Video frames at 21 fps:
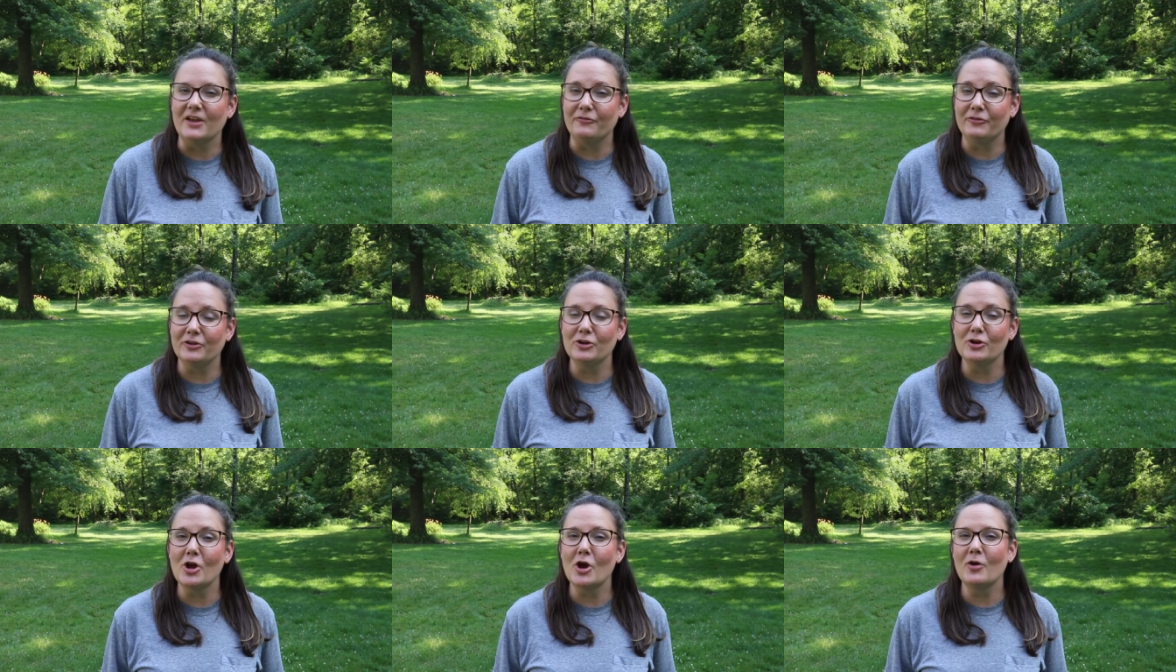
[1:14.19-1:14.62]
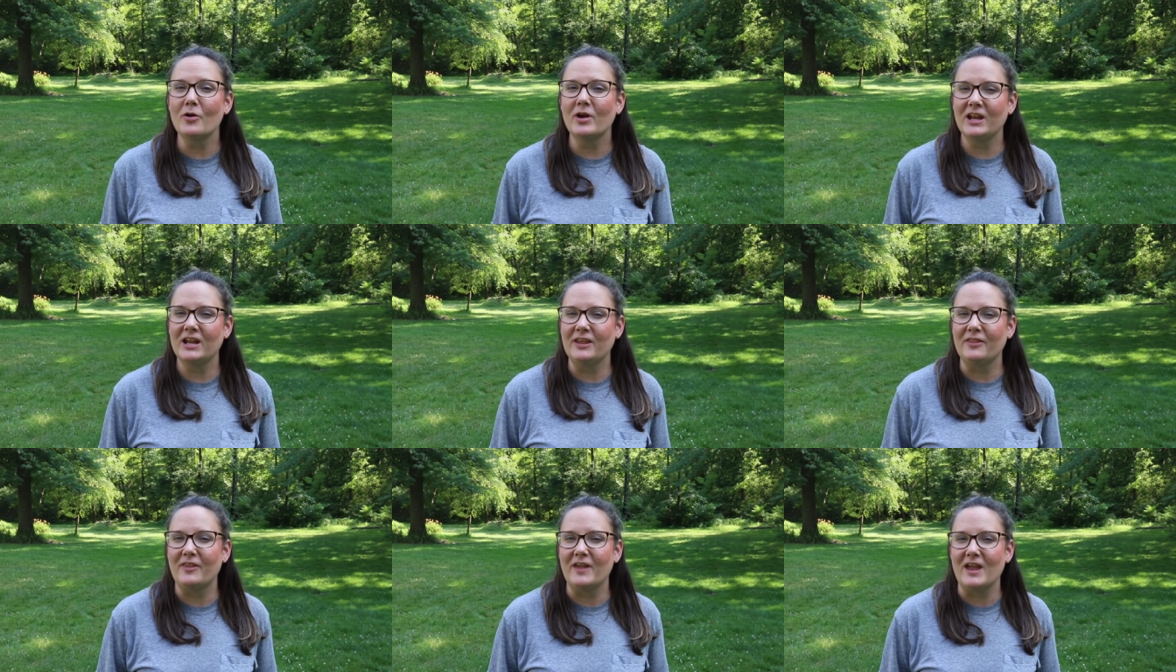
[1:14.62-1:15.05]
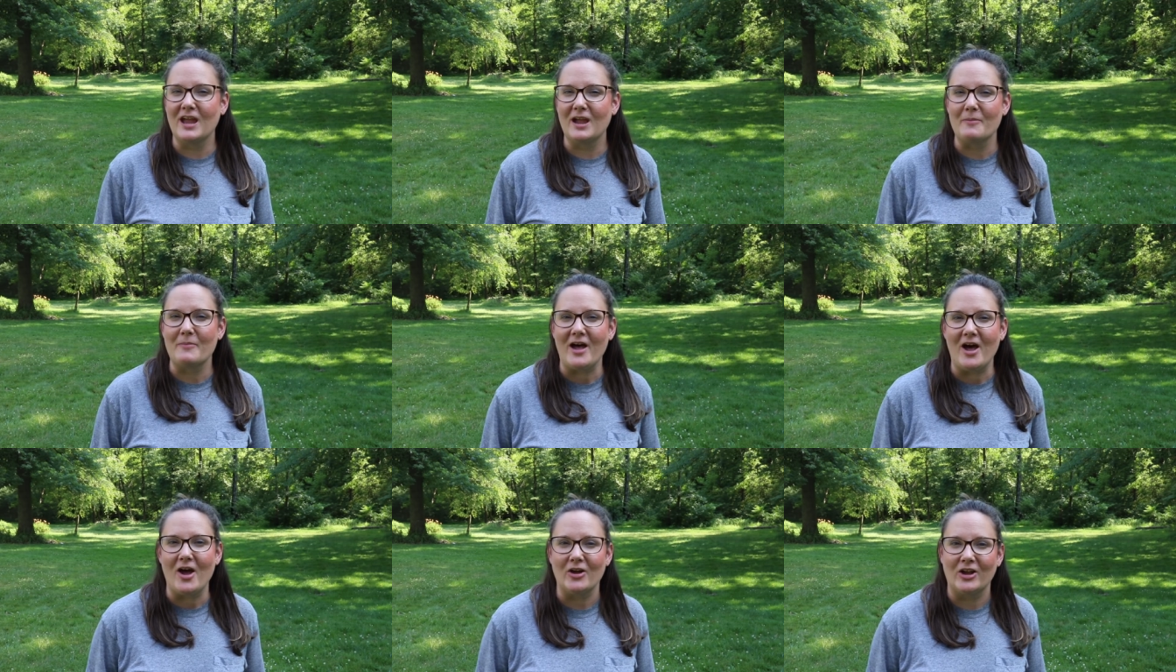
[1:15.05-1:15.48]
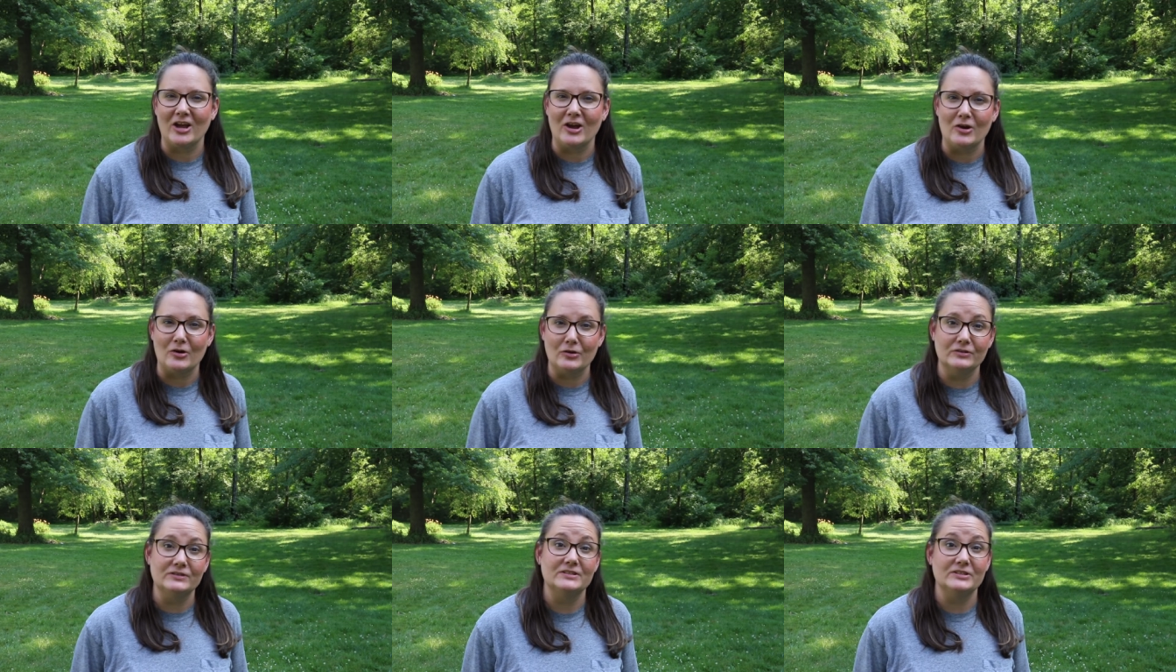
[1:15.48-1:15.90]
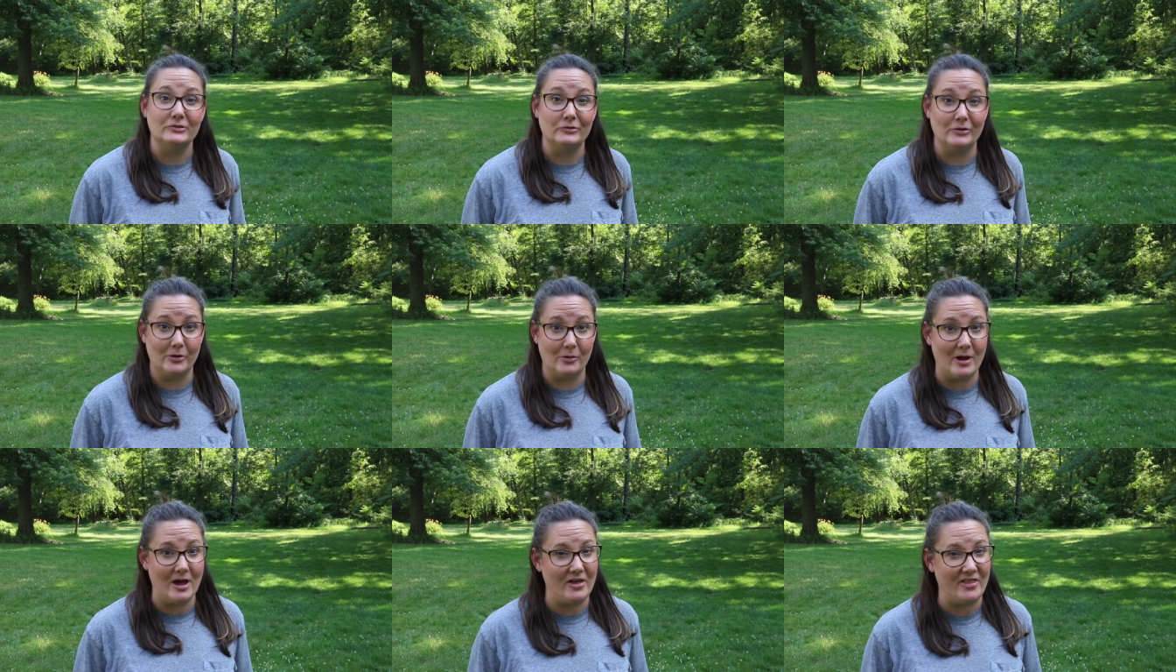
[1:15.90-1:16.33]
If you know anything about goats,
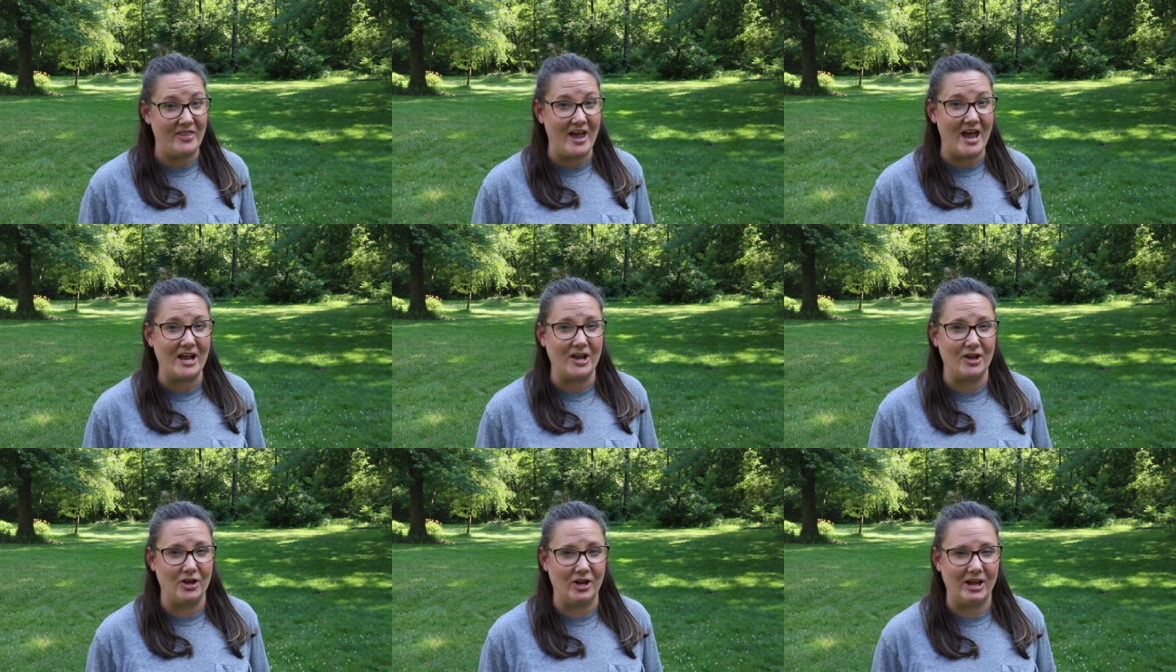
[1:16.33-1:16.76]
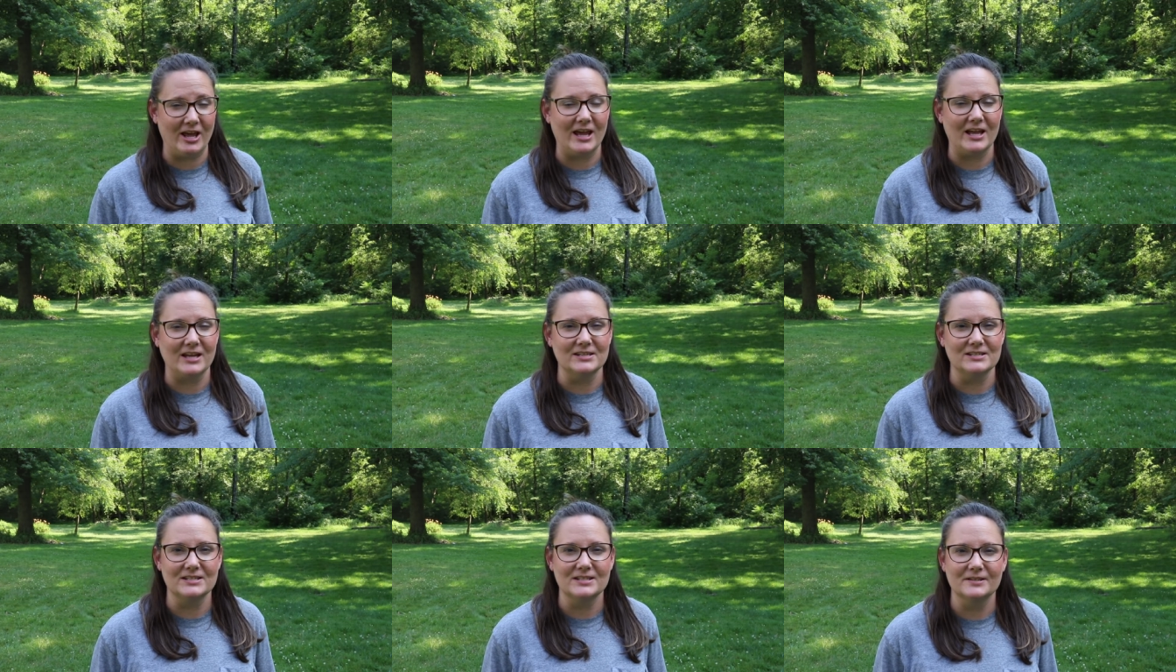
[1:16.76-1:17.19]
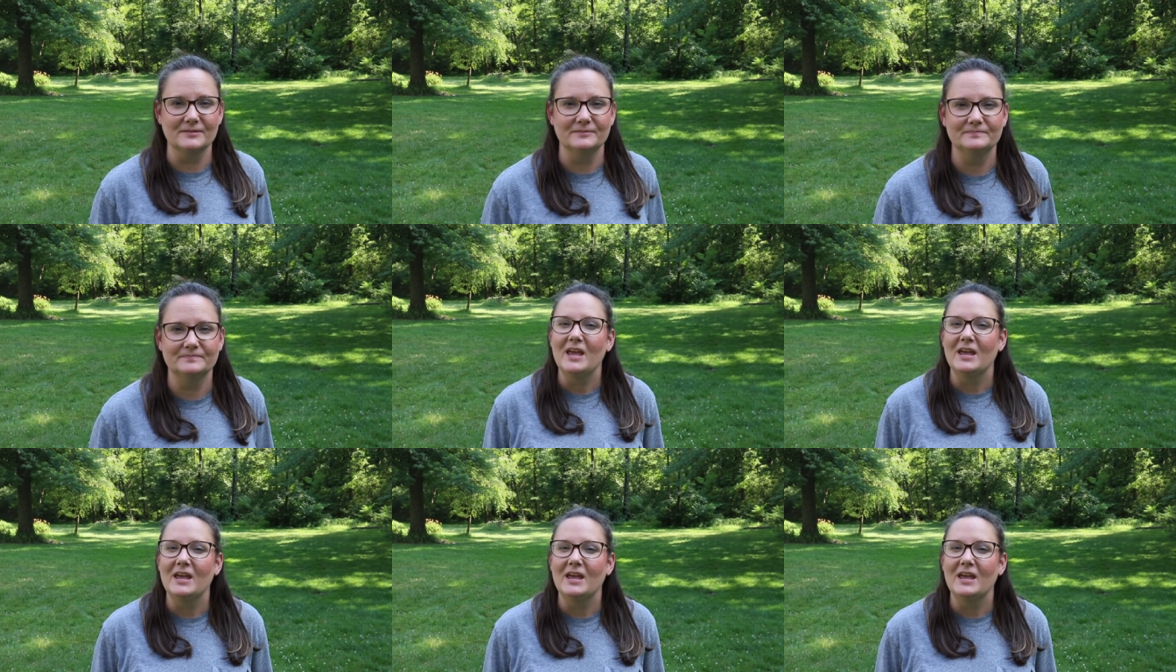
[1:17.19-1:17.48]
you know how that could end.